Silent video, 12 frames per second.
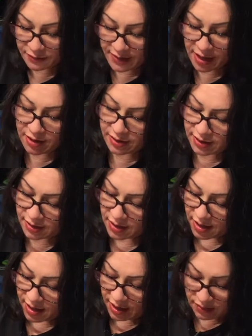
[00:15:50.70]
palette
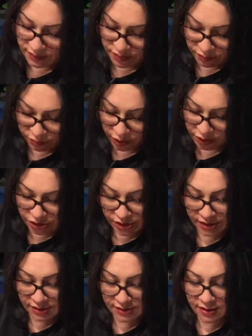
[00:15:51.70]
and some
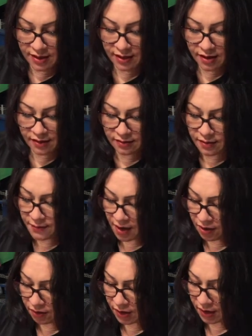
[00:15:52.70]
brushes, and I cut them
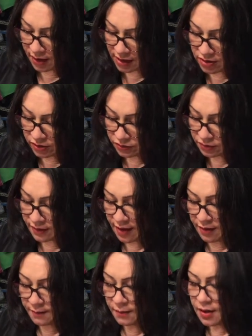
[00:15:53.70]
out and I glued
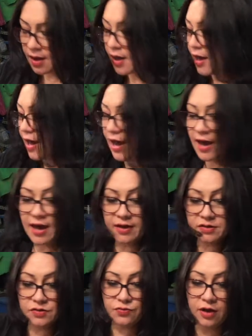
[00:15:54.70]
them.
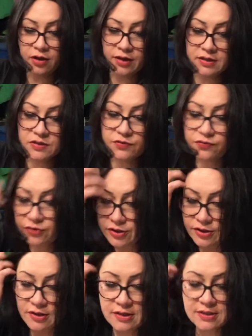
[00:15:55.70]
As well as
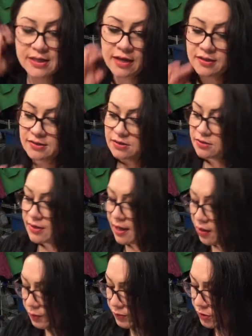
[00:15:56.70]
for the Santa's little
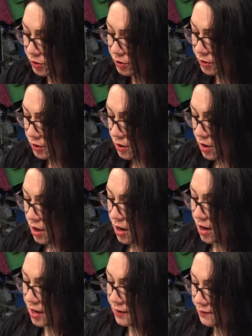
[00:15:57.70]
helper,
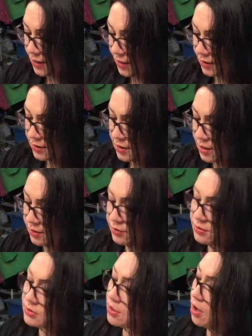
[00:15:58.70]
I made a
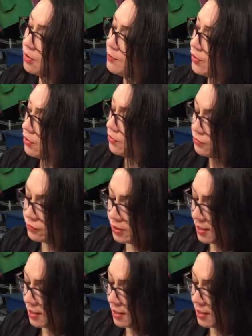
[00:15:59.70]
little dog bone